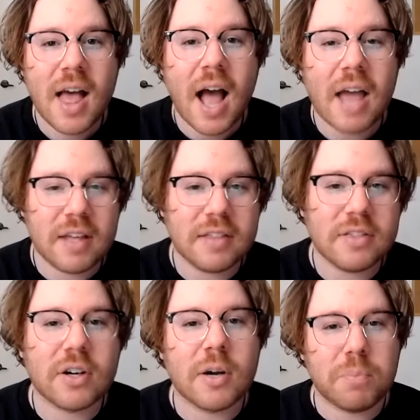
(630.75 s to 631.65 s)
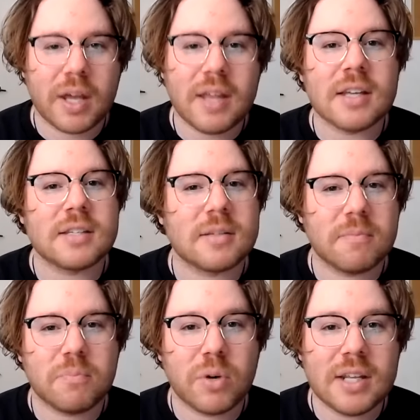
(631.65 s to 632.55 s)
I think they're going to play this
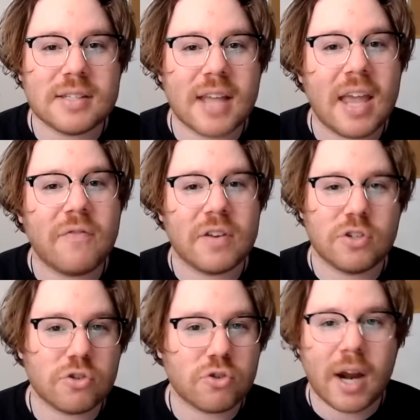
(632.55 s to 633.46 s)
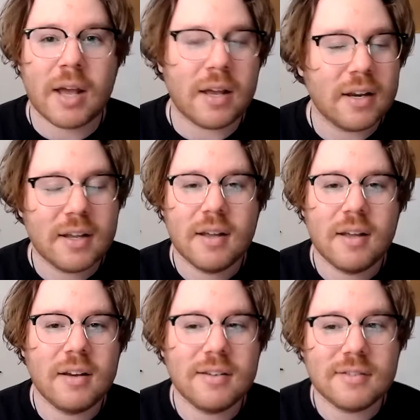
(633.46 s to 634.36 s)
pretty safe and just try to
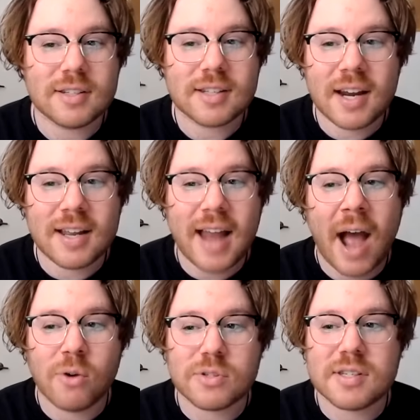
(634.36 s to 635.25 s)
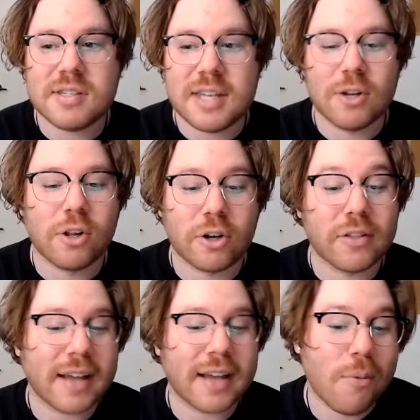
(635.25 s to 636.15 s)
just kind of out-steeler
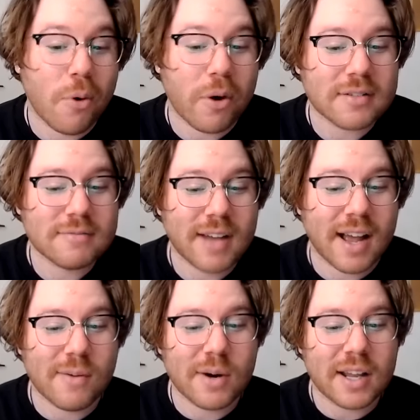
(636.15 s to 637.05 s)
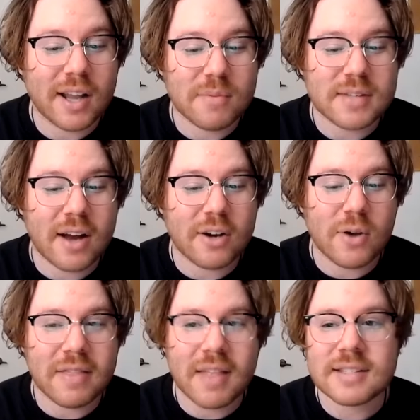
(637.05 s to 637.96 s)
the Cowboys kind of when it comes down to
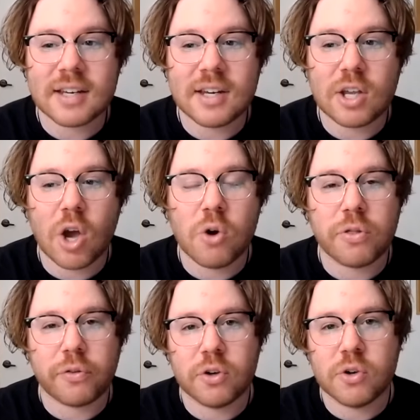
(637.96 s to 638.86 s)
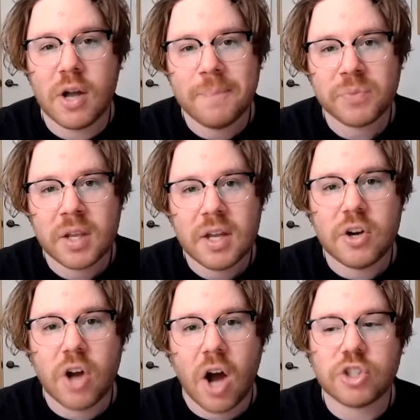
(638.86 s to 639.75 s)
it. And that's going to go through
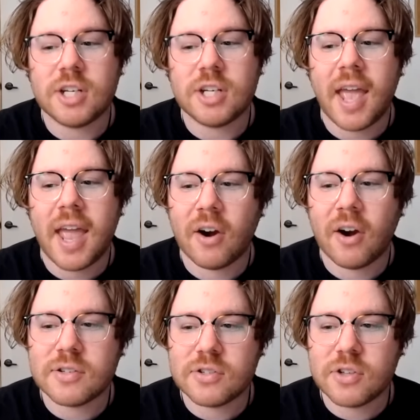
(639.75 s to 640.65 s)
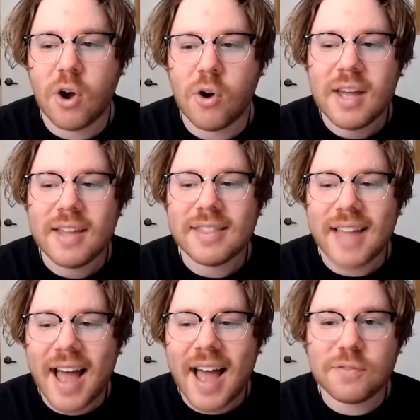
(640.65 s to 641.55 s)
Najee Harris. So the
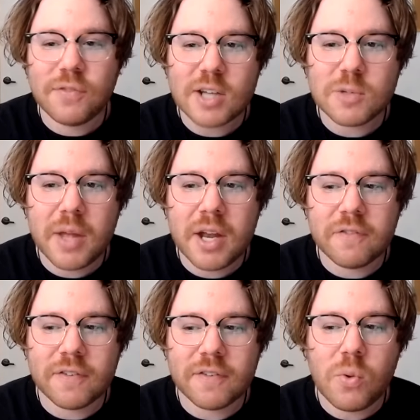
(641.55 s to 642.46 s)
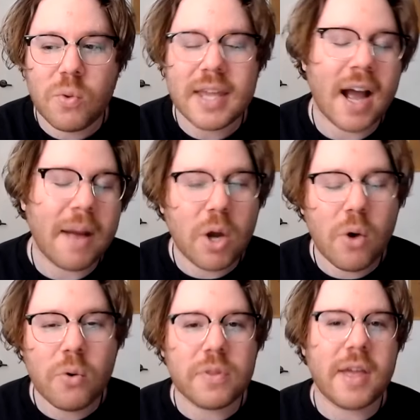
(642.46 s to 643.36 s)
last flex player for the week, I'm
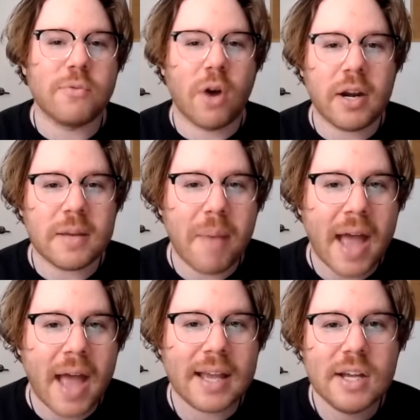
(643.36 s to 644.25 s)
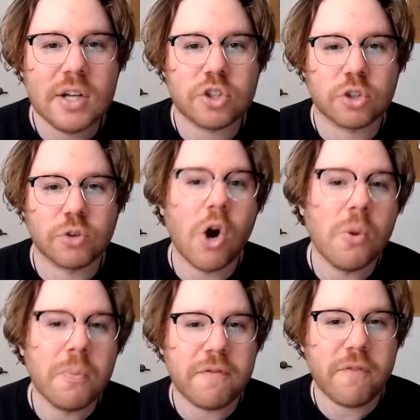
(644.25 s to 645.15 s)
going with a running back,
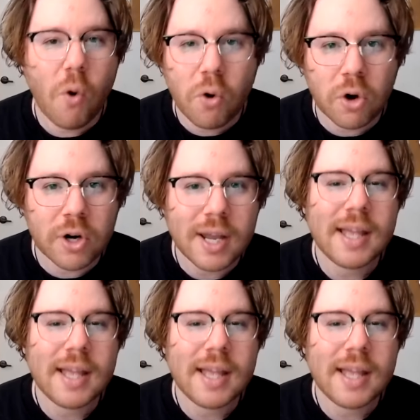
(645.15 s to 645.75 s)
Jerome Ford.